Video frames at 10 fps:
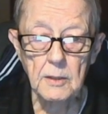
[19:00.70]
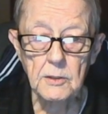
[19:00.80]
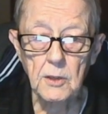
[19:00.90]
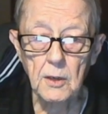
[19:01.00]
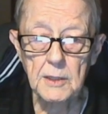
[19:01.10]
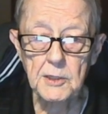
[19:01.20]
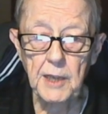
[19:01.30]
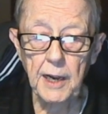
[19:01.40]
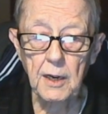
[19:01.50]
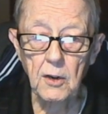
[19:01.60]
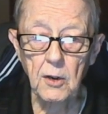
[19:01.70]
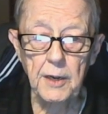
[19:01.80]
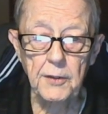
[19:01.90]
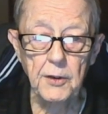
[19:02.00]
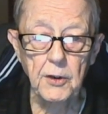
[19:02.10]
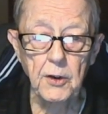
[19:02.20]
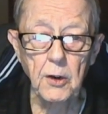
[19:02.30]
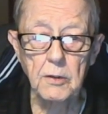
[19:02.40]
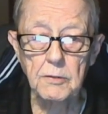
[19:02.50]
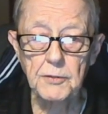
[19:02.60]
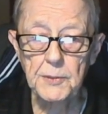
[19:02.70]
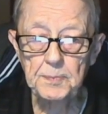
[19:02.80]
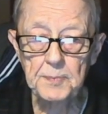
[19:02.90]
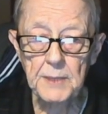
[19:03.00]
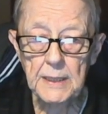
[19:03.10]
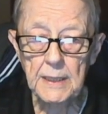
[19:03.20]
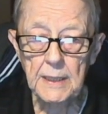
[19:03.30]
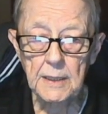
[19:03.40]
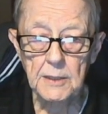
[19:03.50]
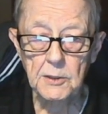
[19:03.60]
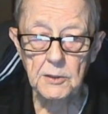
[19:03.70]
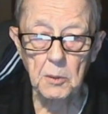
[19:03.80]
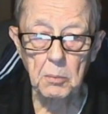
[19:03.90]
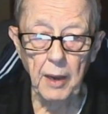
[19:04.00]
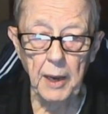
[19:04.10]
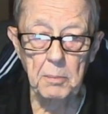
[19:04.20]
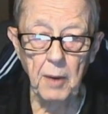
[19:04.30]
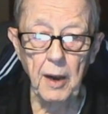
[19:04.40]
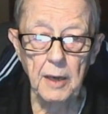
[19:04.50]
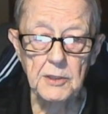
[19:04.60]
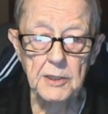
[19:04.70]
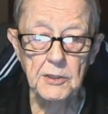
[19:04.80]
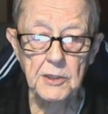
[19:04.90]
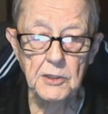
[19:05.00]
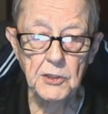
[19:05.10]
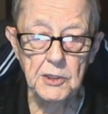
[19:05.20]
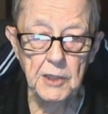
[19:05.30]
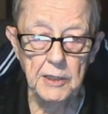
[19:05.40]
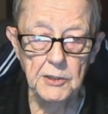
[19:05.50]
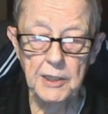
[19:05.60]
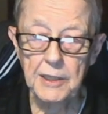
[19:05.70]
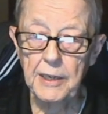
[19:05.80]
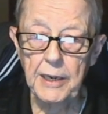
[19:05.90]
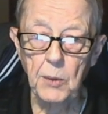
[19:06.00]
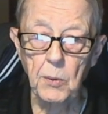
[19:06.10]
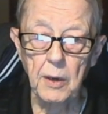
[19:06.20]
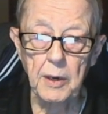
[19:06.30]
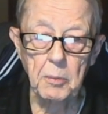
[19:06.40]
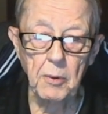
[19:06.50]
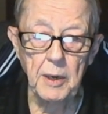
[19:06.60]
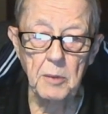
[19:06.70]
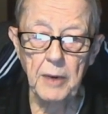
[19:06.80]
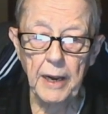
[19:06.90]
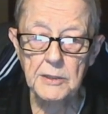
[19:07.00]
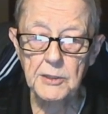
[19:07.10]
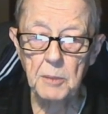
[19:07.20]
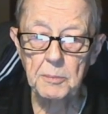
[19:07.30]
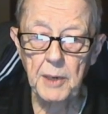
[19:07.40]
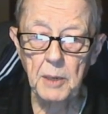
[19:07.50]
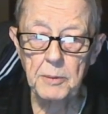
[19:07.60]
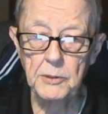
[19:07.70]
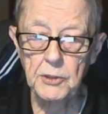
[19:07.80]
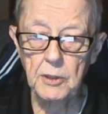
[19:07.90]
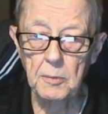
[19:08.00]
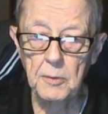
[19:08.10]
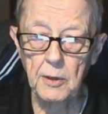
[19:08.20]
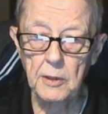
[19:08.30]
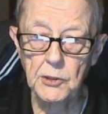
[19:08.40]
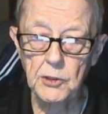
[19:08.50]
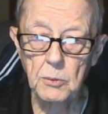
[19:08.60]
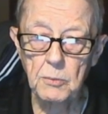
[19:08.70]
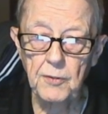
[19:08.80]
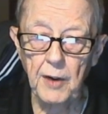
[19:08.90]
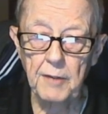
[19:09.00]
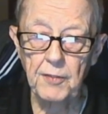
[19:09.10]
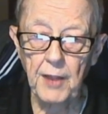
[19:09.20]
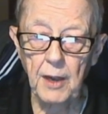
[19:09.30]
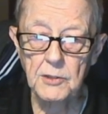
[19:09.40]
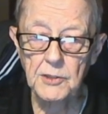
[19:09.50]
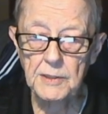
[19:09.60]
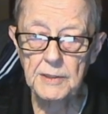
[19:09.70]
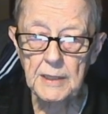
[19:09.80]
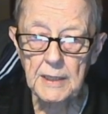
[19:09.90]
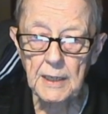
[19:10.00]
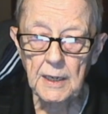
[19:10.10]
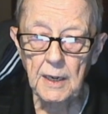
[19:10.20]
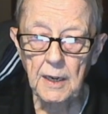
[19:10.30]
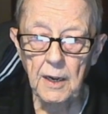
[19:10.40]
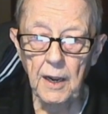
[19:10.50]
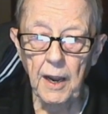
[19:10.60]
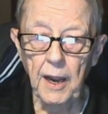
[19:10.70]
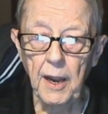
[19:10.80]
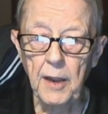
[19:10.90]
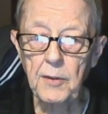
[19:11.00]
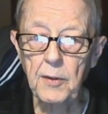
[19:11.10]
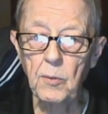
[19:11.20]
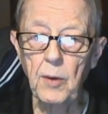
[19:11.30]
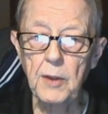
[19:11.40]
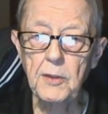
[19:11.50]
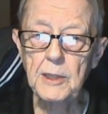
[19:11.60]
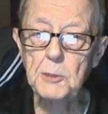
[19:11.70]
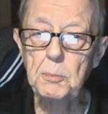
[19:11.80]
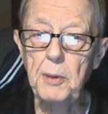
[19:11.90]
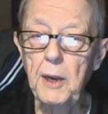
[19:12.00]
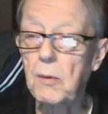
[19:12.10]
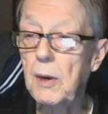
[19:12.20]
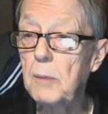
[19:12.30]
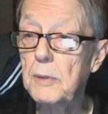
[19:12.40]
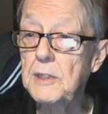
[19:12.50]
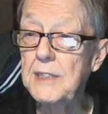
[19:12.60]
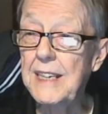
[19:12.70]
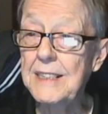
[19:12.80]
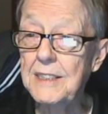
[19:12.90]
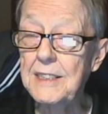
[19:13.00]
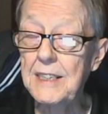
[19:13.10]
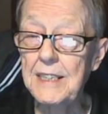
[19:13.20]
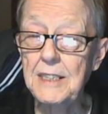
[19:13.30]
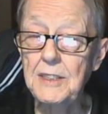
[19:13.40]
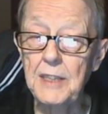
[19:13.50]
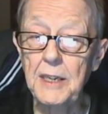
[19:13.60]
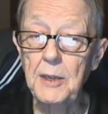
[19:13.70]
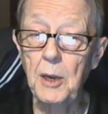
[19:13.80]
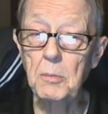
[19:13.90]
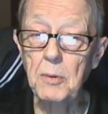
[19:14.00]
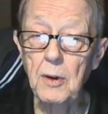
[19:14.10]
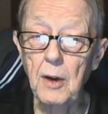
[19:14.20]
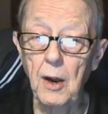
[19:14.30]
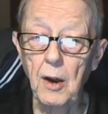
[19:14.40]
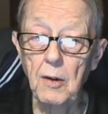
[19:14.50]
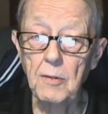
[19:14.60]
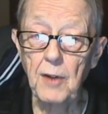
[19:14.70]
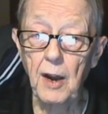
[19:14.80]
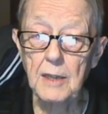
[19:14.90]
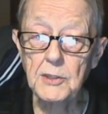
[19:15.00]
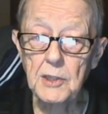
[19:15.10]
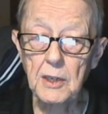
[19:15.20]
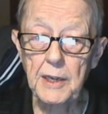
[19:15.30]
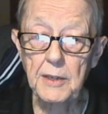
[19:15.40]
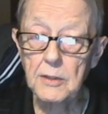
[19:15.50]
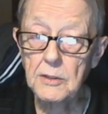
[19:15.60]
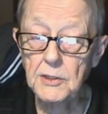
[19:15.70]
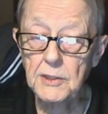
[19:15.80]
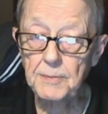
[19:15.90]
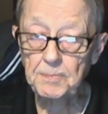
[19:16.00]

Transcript: So let's take a look at the curves. This is the black box. It's in, it's in equilibrium at some temperature. I'm going to assume 5,000. And what this peak represents is the number of oscillators